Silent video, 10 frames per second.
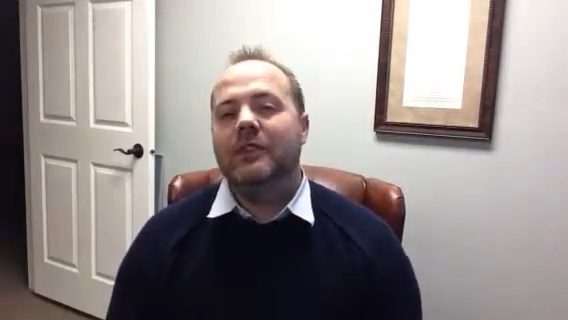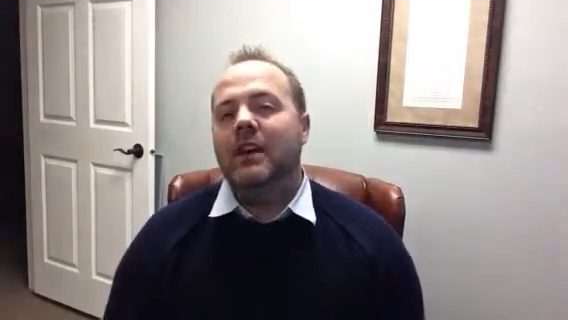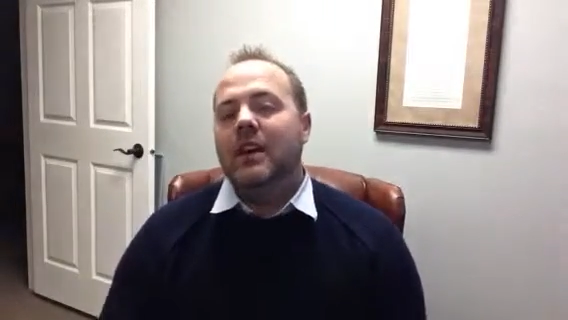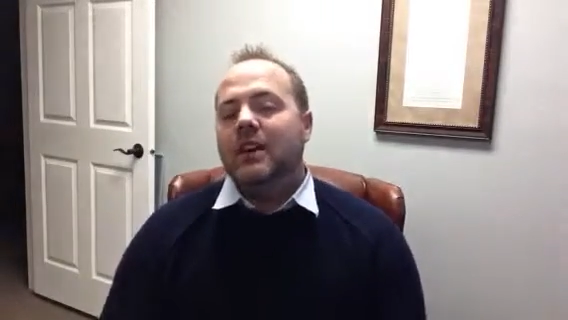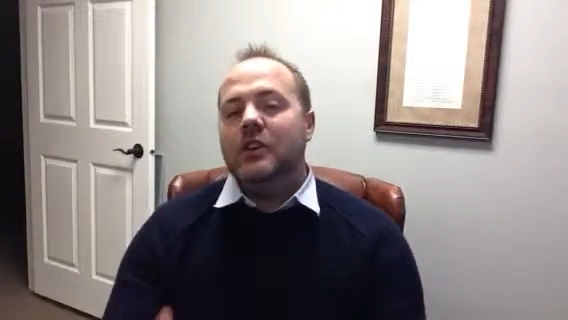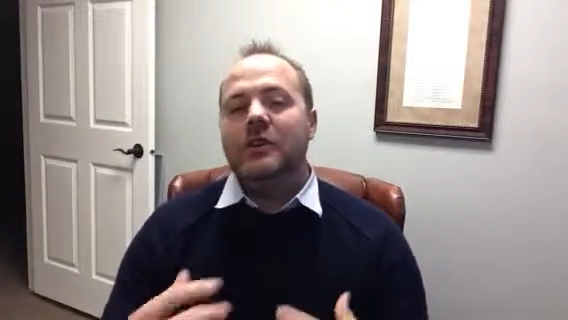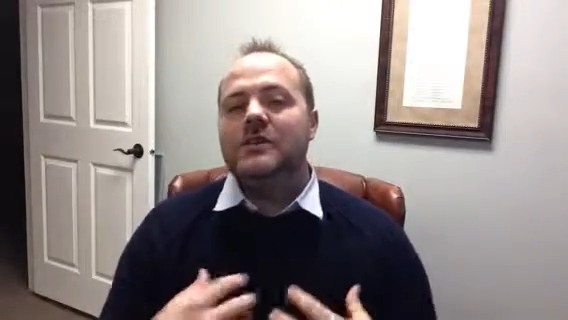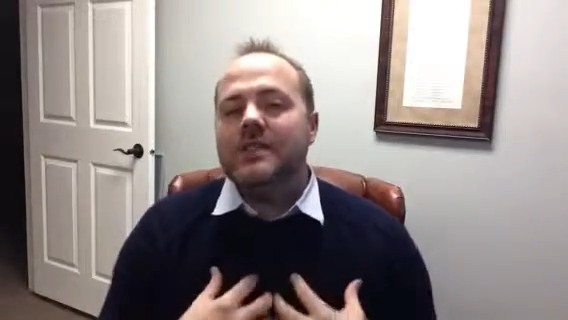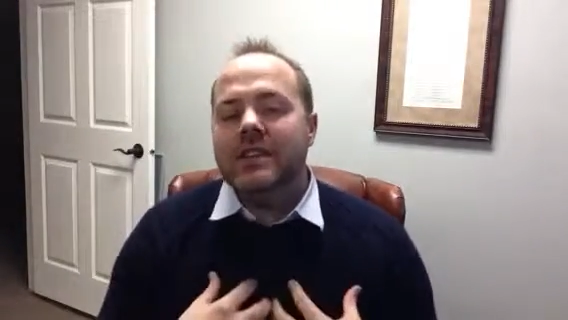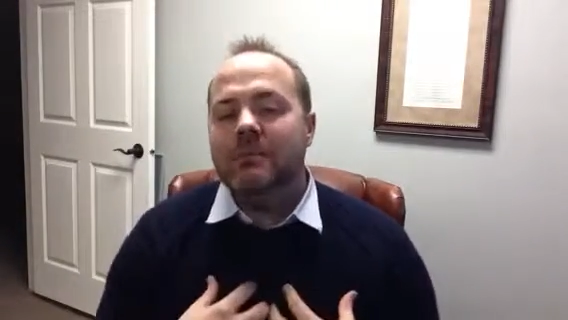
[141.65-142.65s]
And
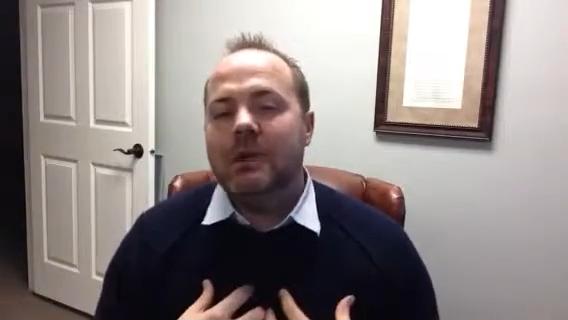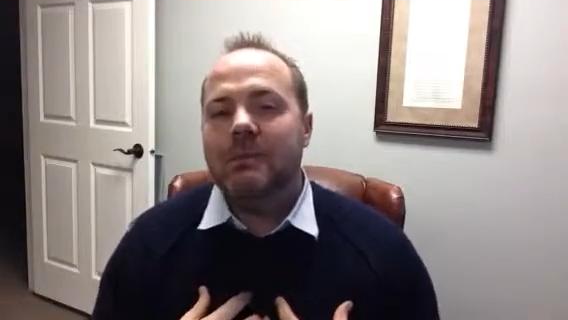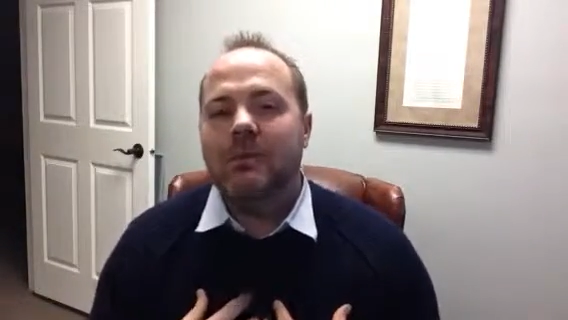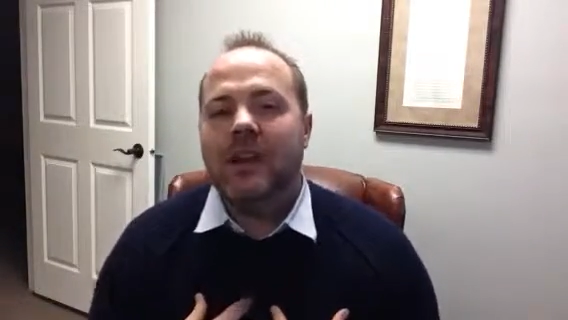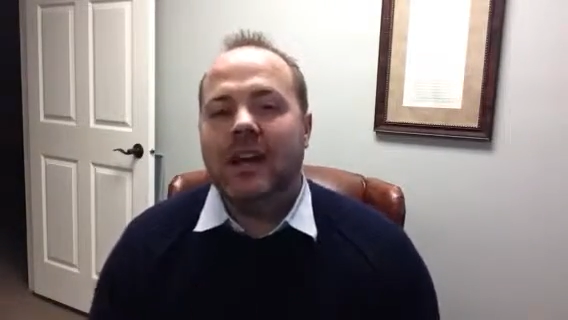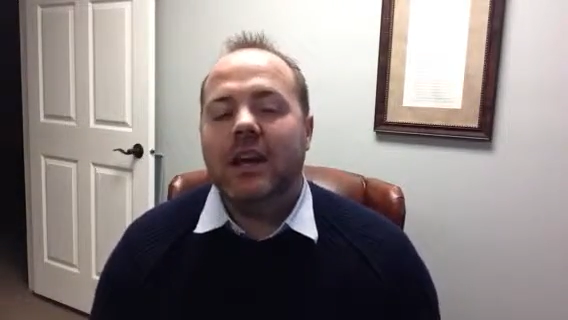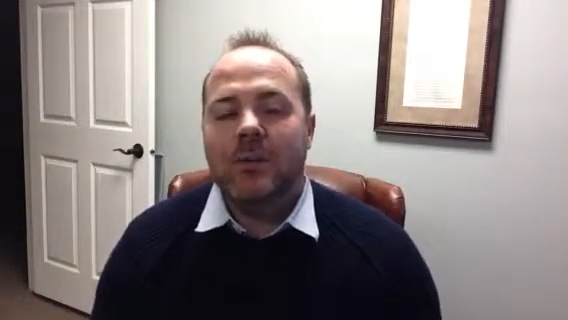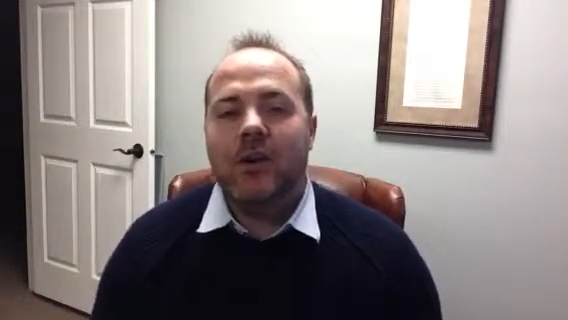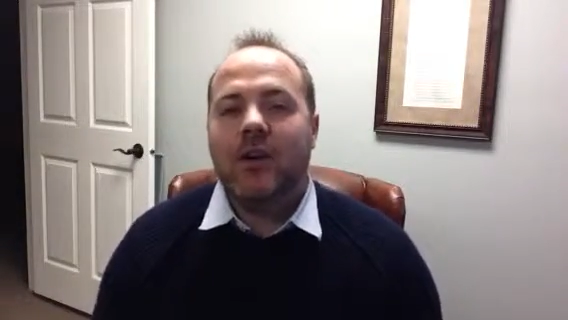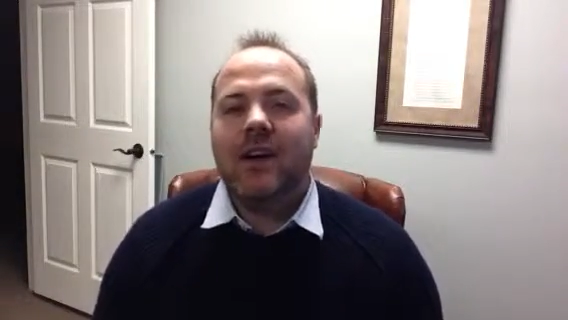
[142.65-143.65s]
usually the people that I
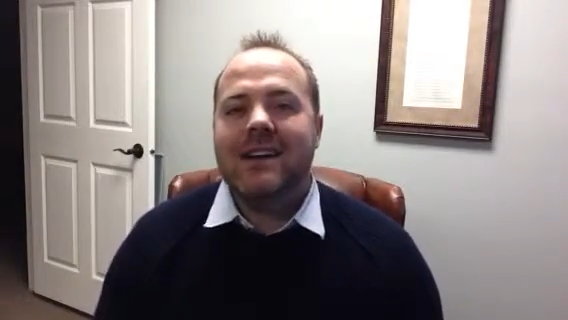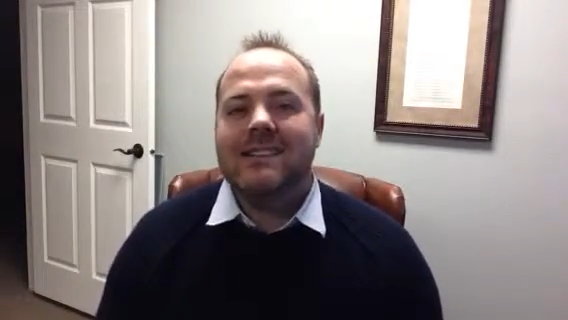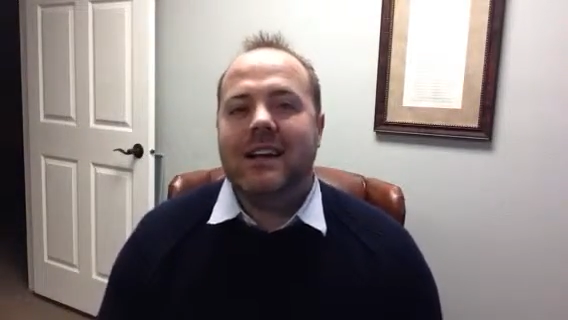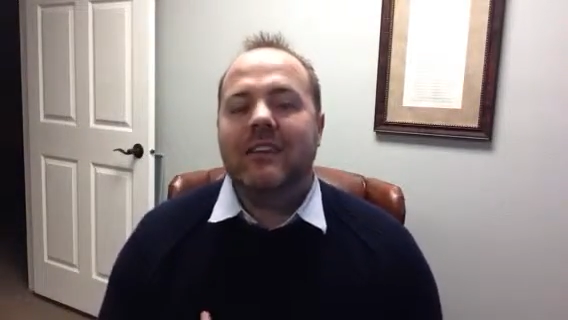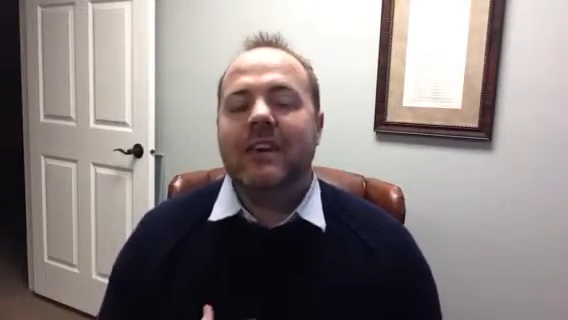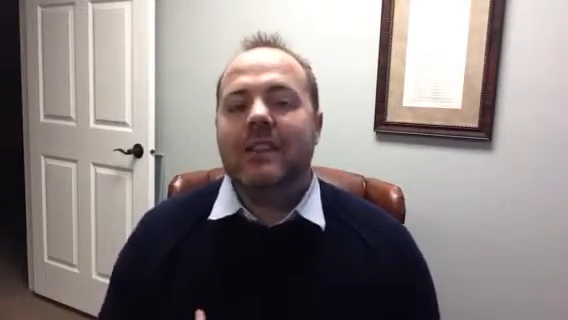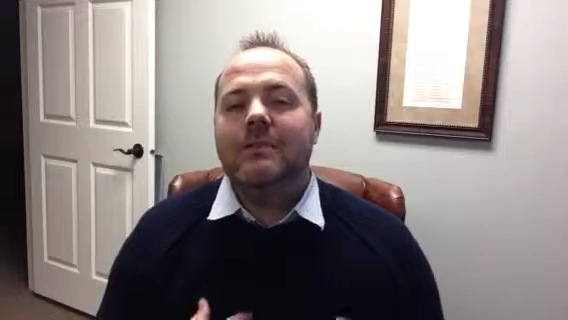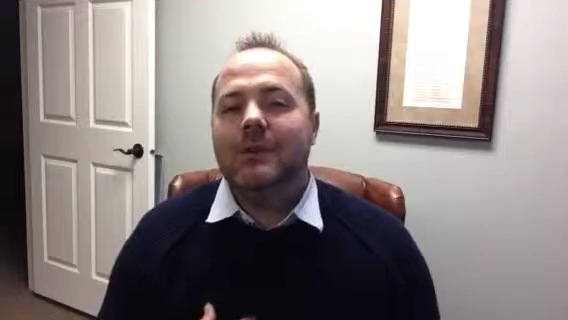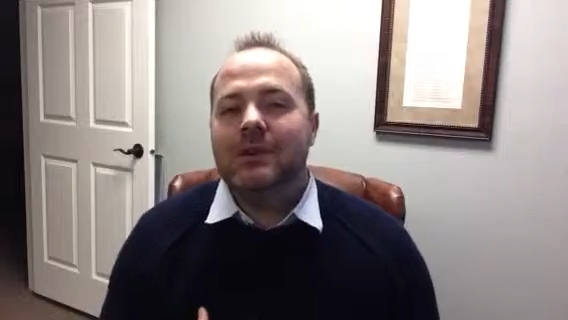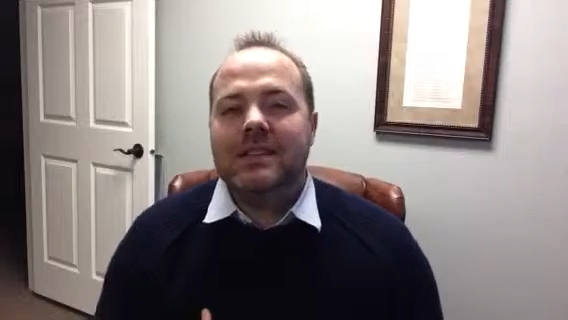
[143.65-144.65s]
come across that have had
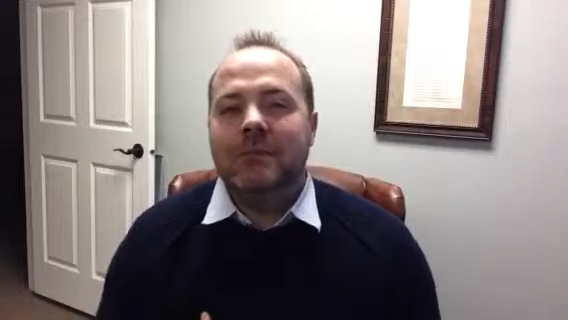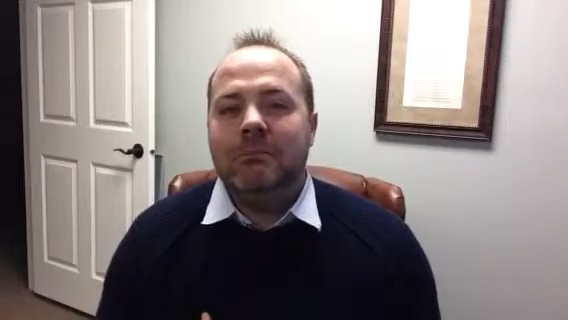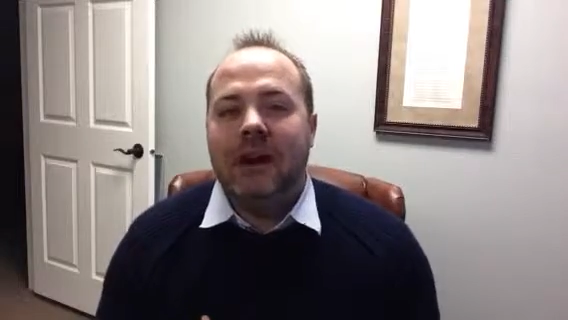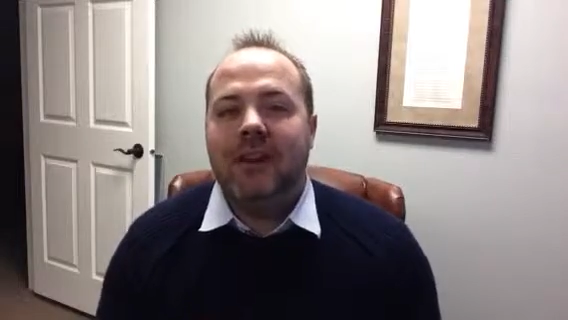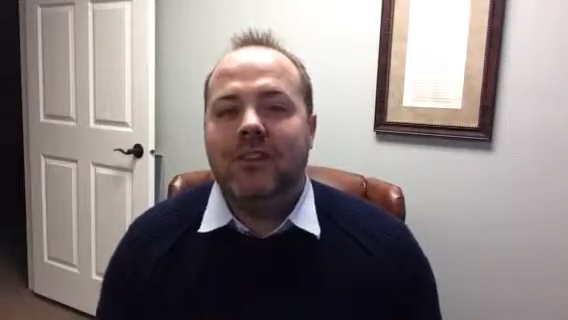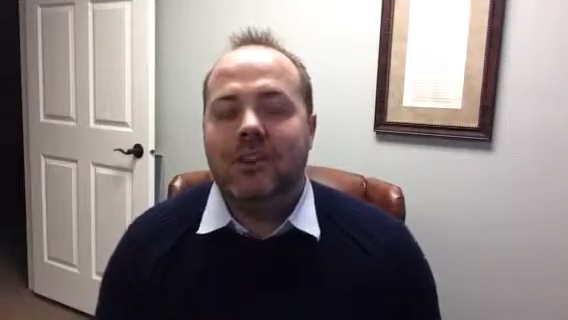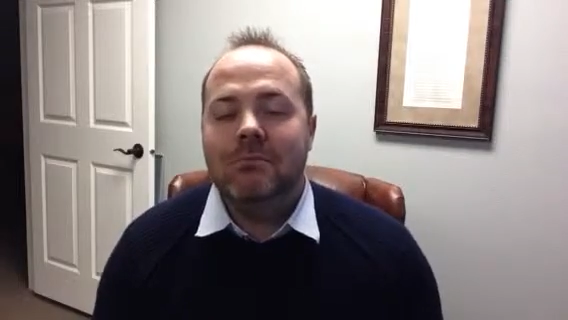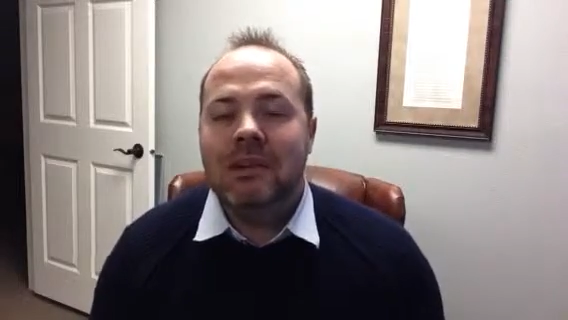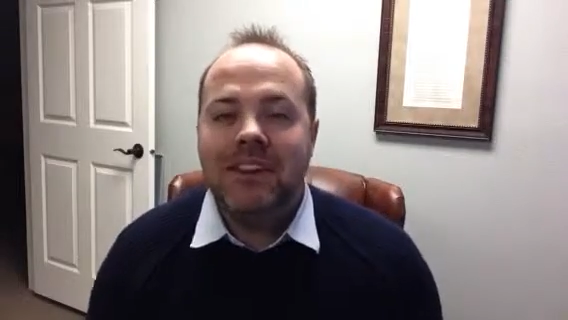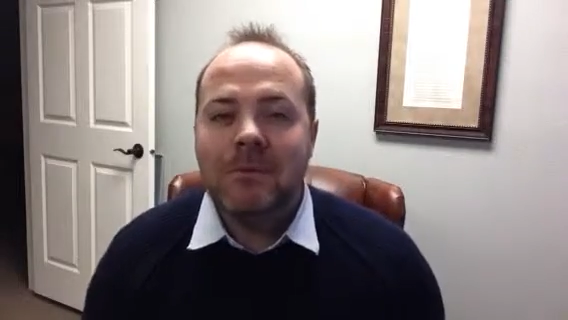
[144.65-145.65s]
the most impact
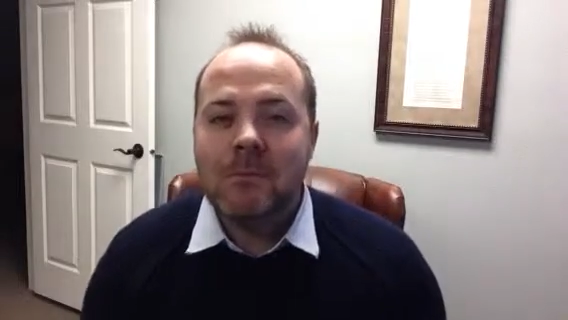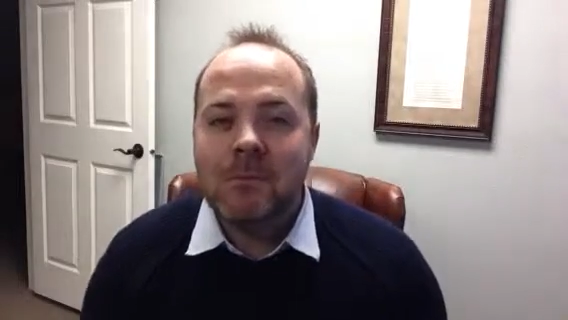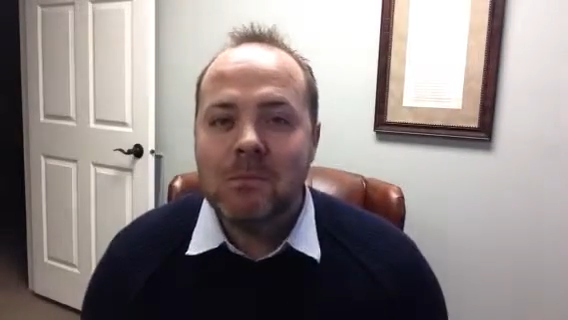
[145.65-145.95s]
on me